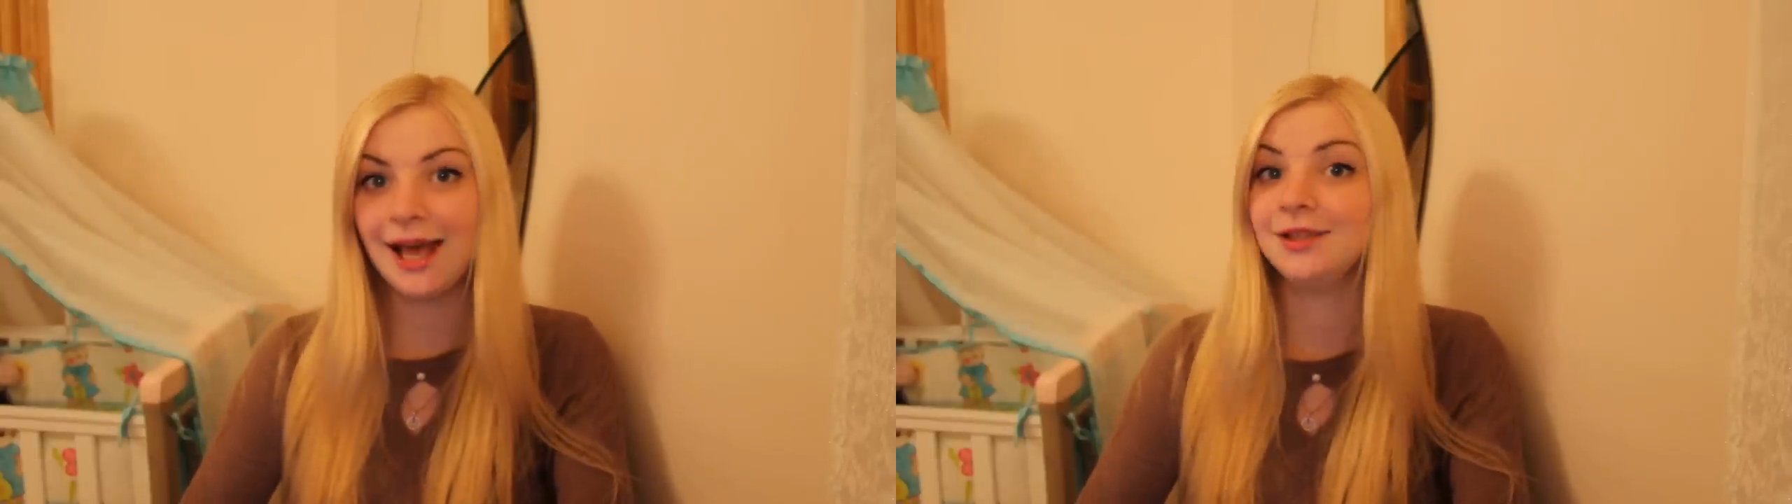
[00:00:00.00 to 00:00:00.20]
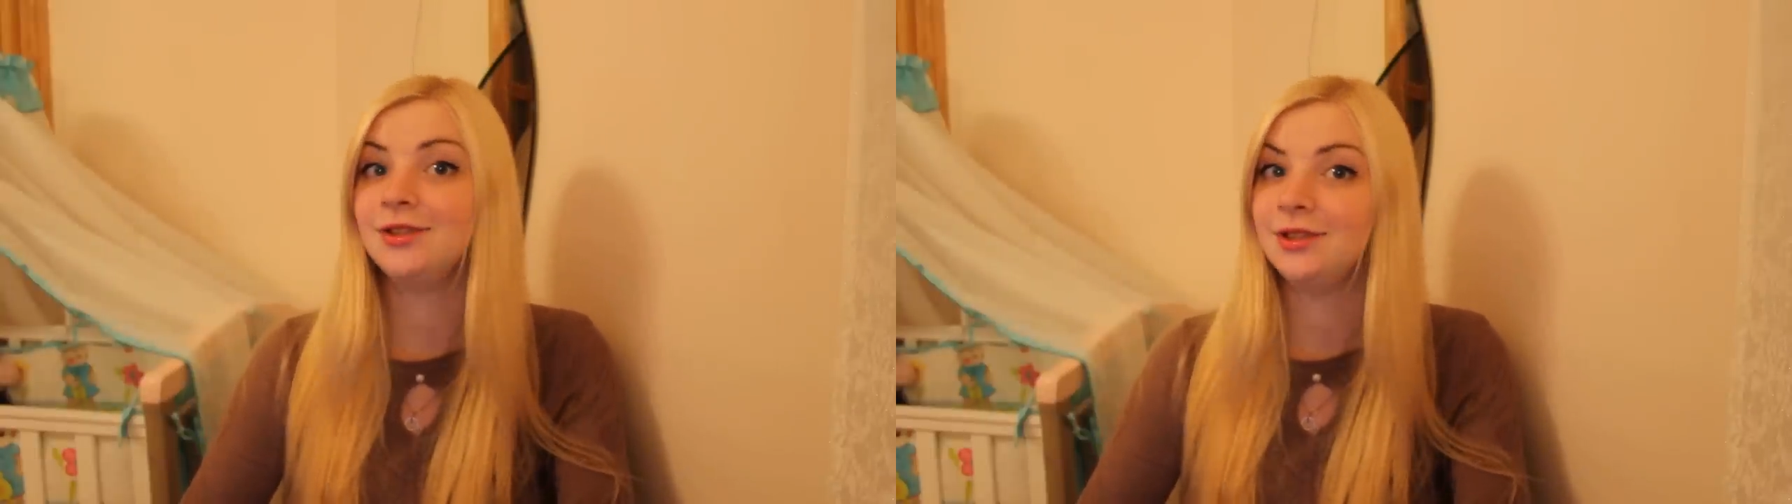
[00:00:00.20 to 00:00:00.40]

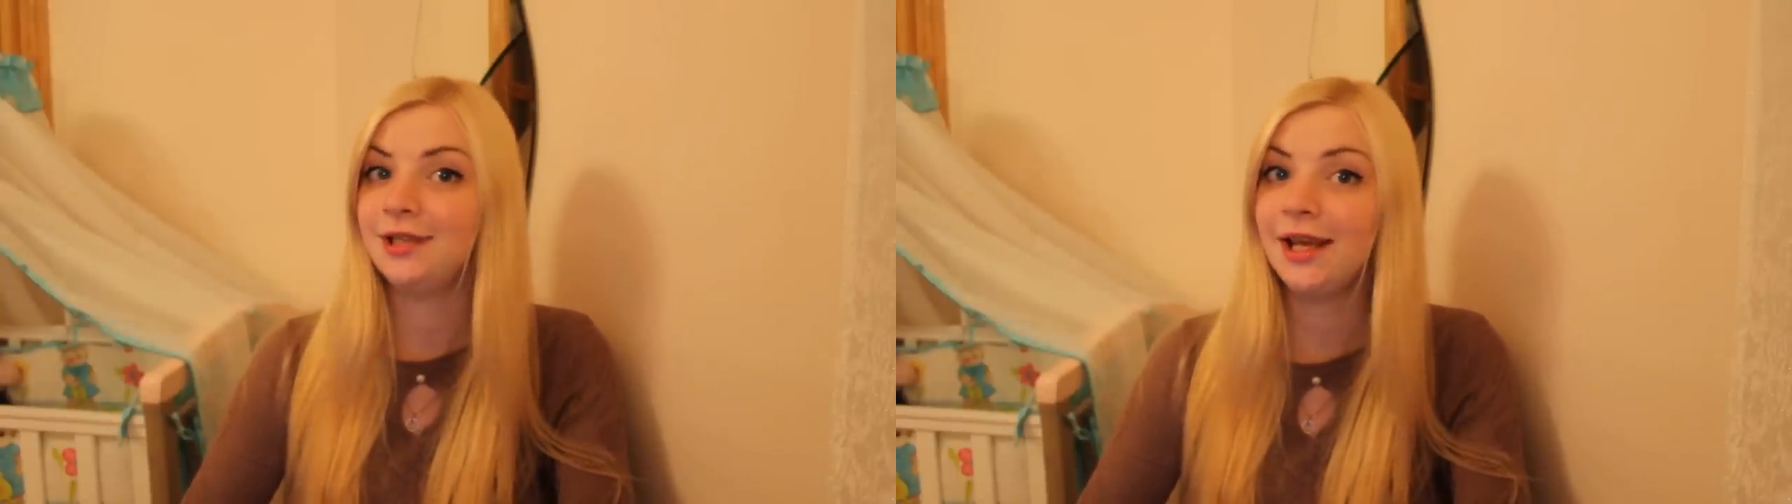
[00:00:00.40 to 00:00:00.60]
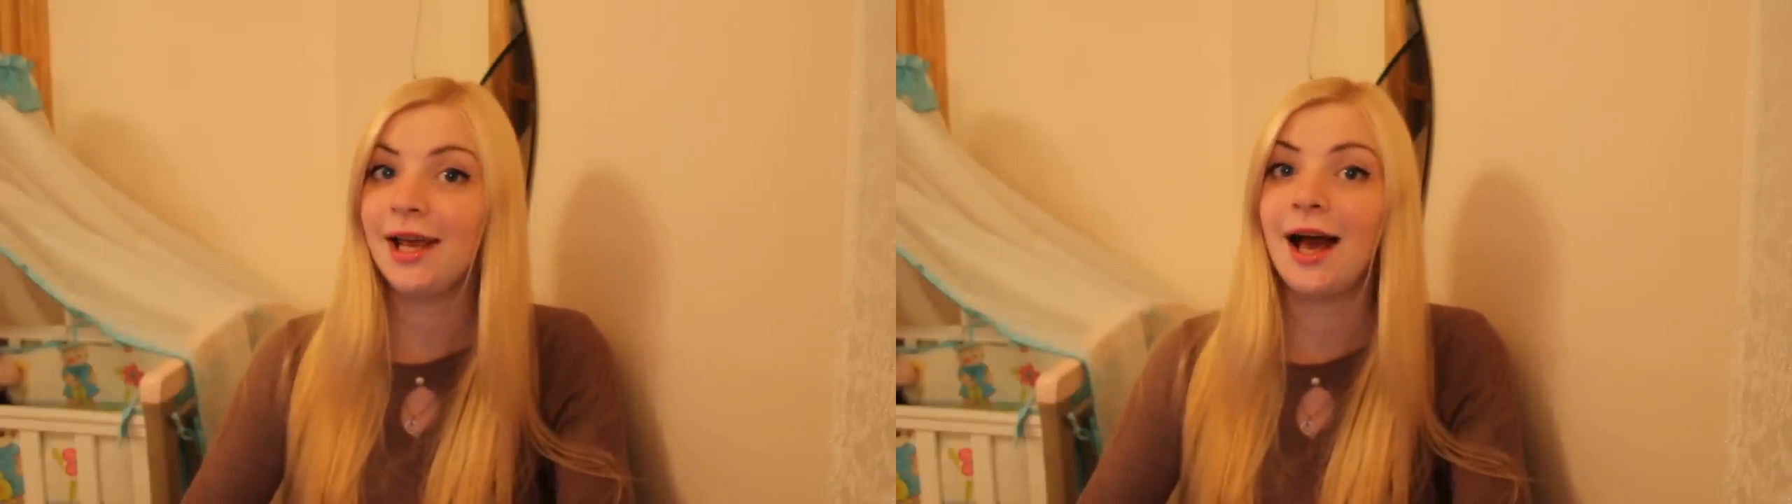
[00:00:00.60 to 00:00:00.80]
and
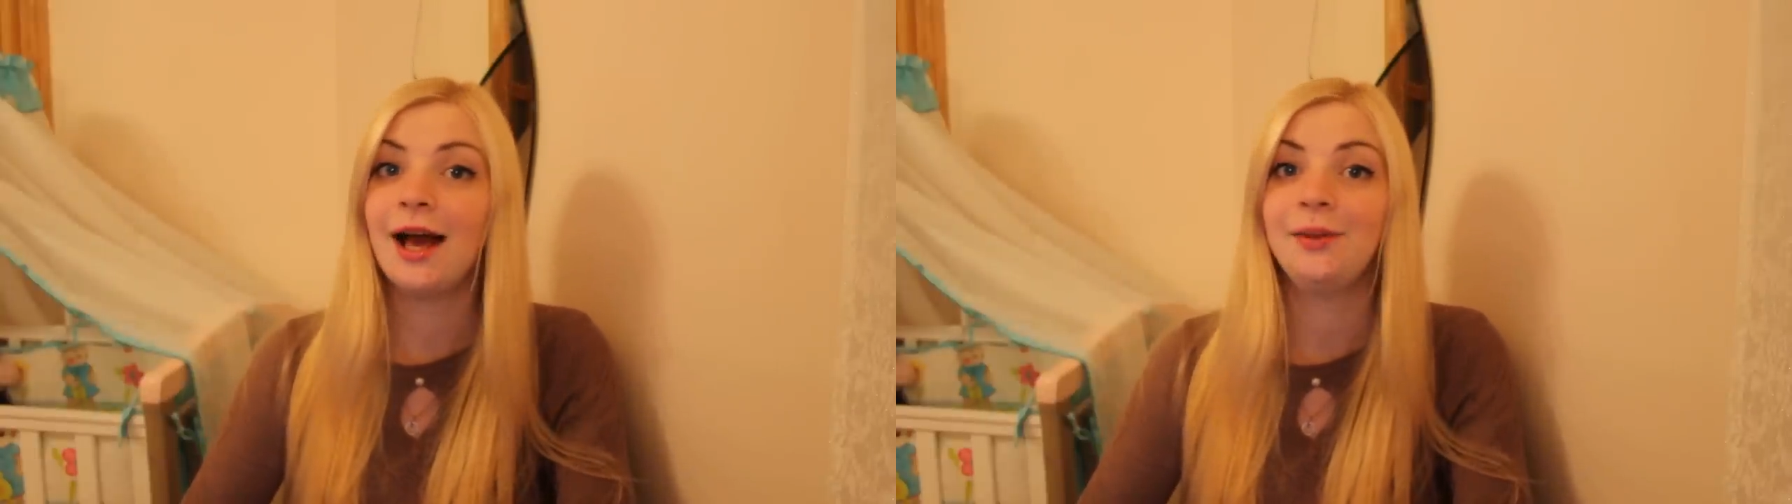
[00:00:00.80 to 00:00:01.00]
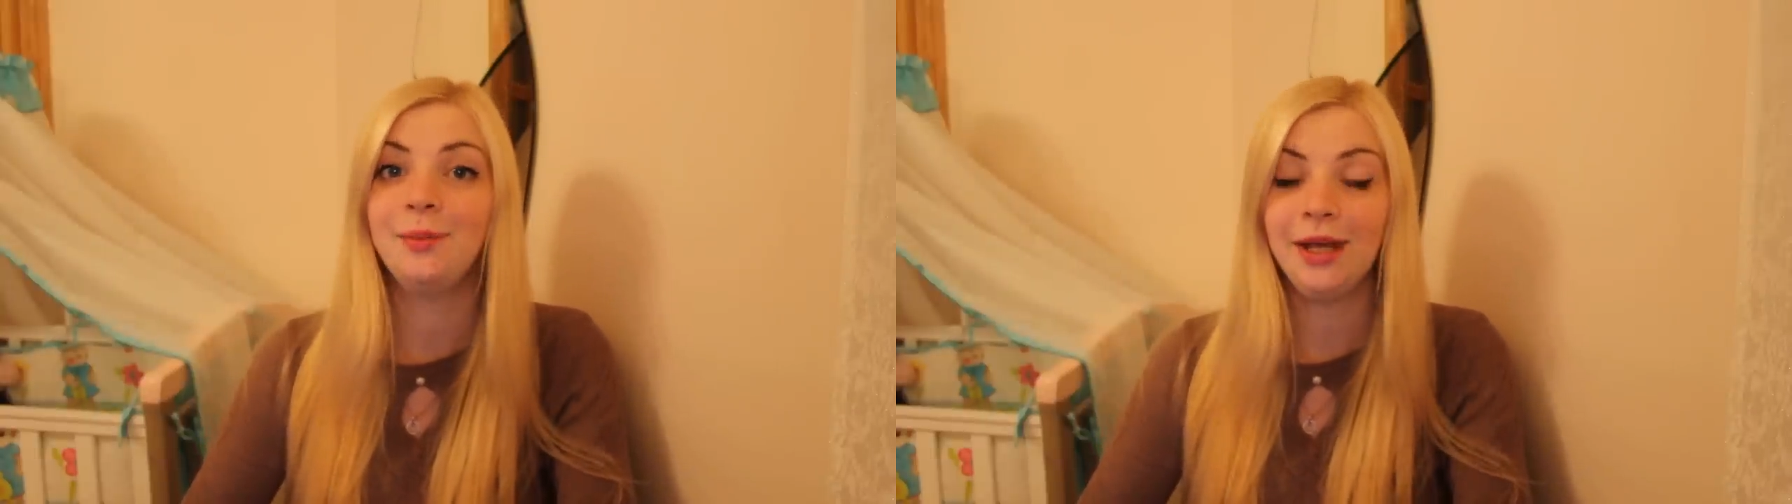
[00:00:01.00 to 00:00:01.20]
today
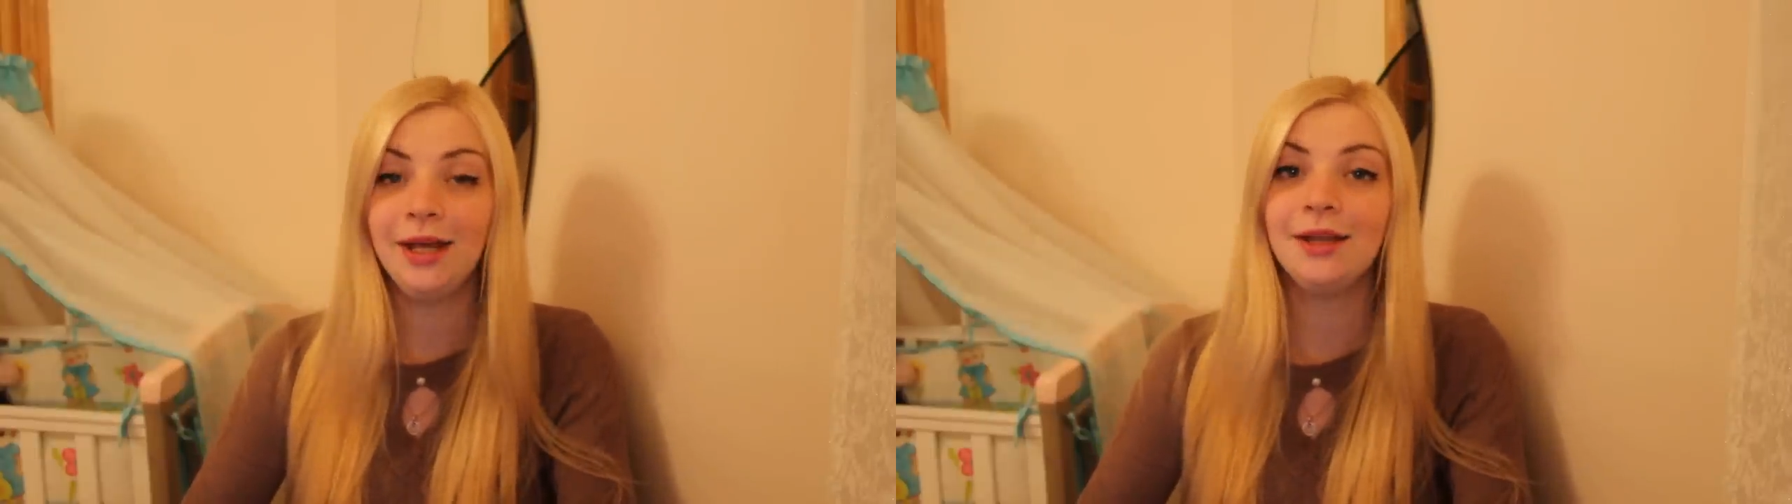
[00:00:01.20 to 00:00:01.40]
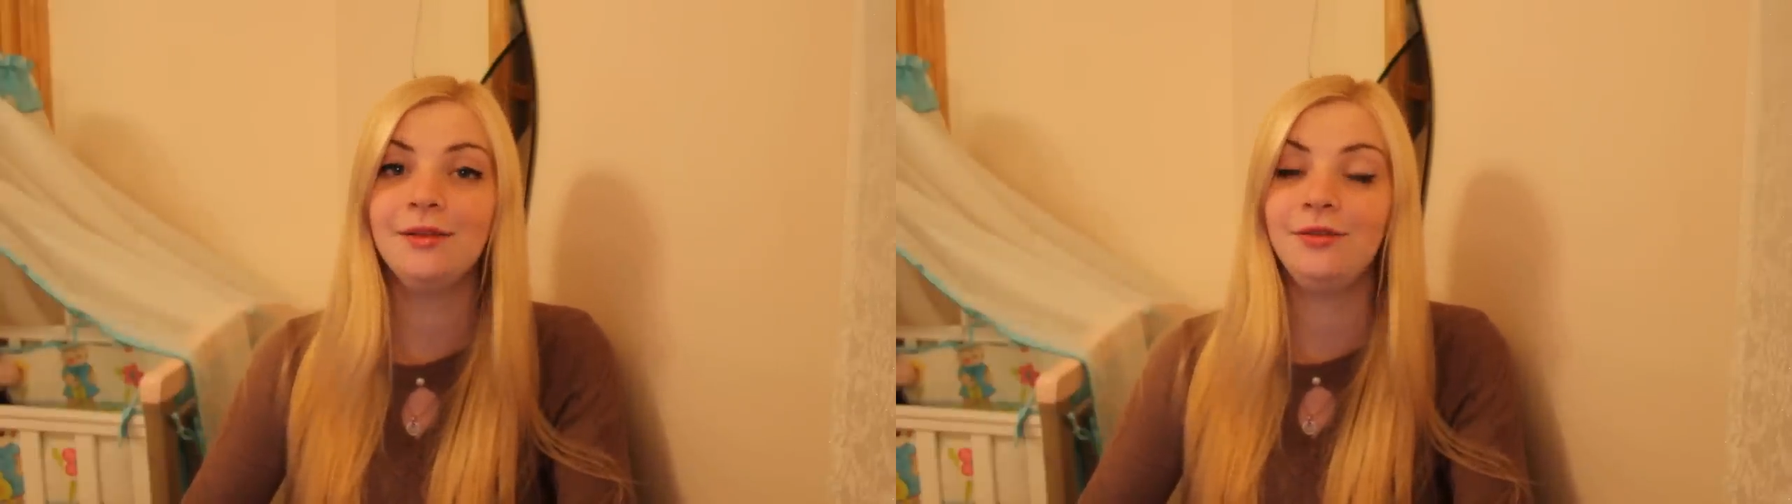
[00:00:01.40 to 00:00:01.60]
I'm
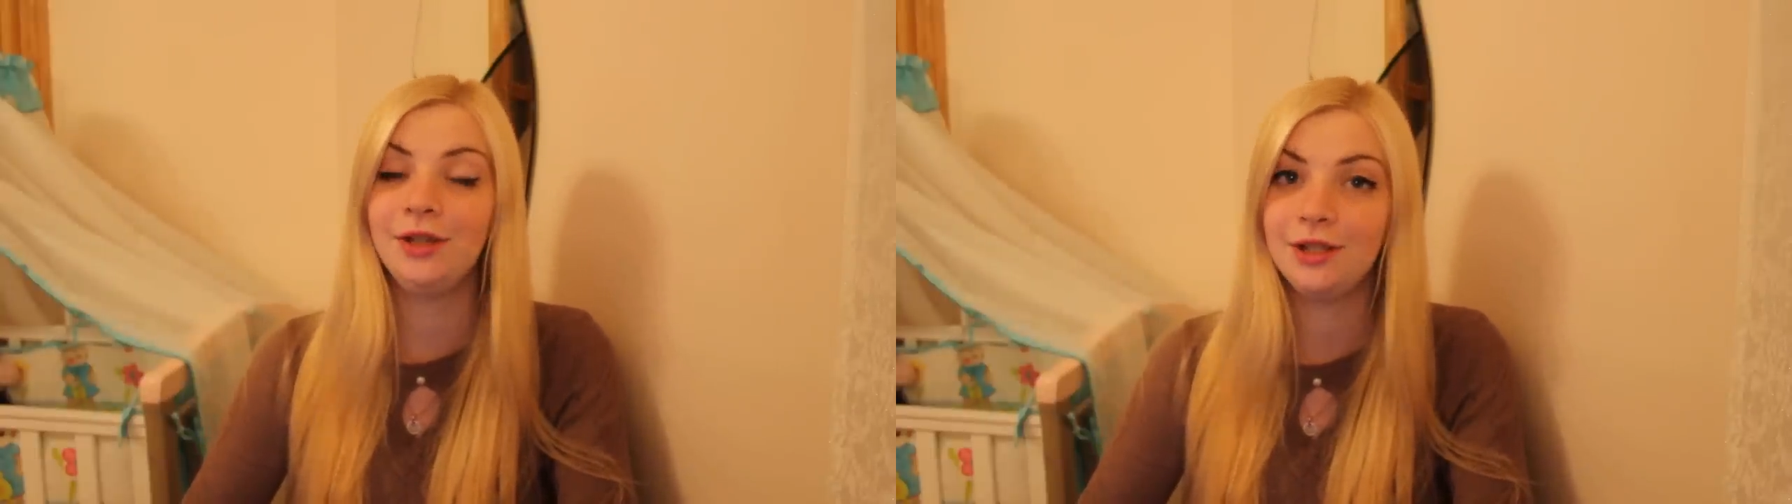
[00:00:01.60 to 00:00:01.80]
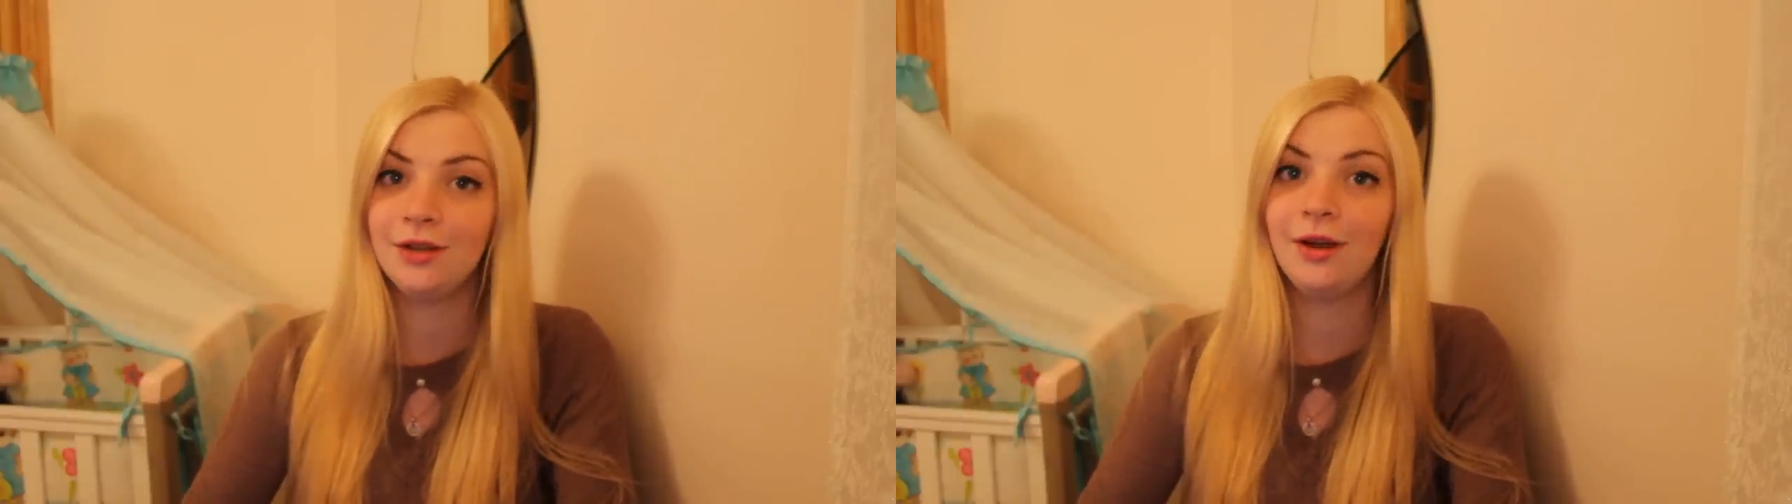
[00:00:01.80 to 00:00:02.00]
making
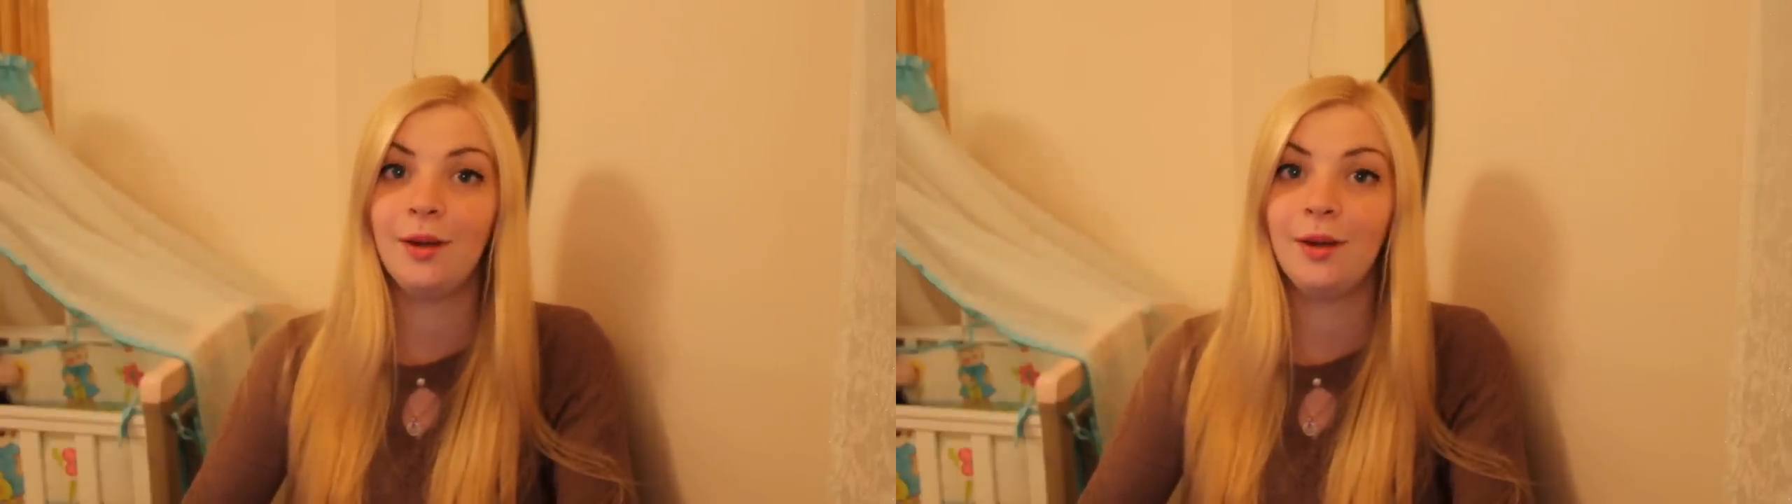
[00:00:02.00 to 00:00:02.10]
video